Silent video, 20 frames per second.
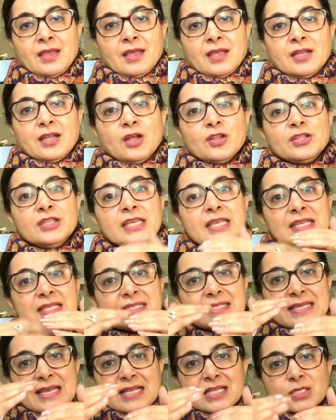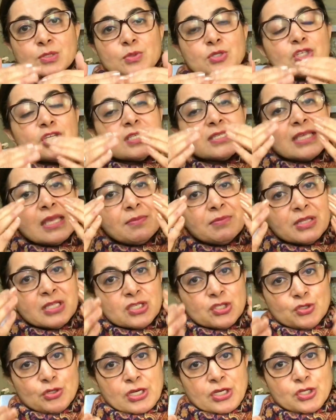Now these cells which are same in the
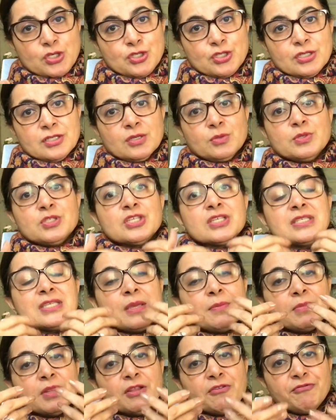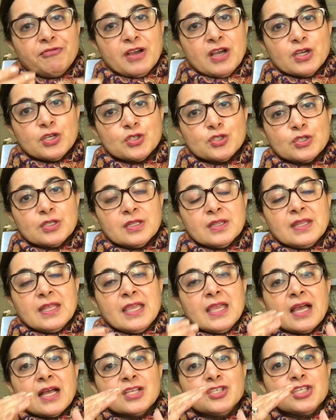structure, which are same in the function, they
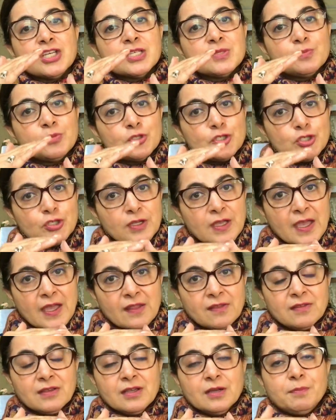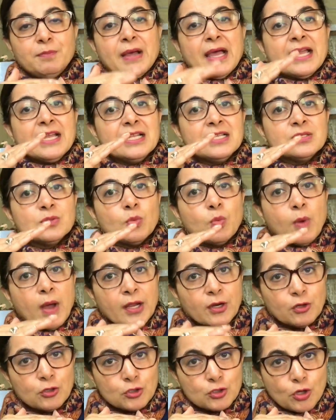are just put together, piled
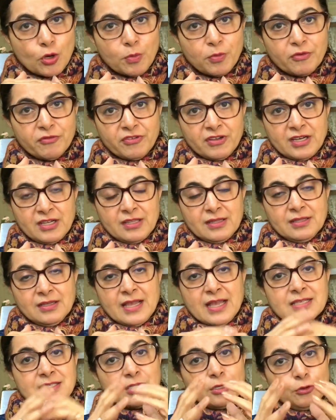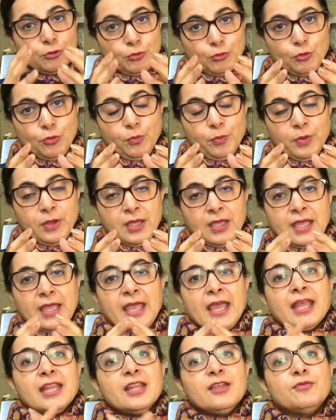one on top of another as a group
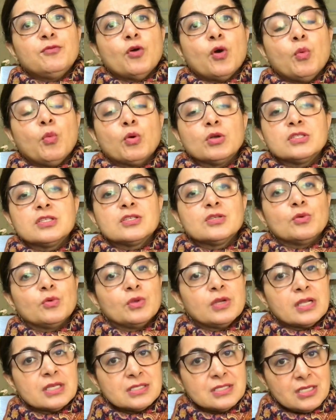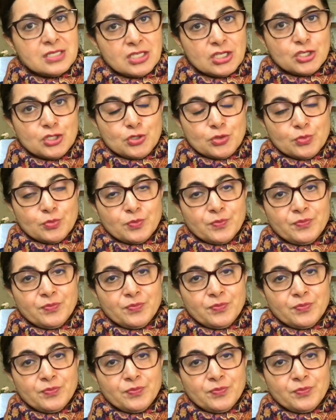and they form what is known as a tissue.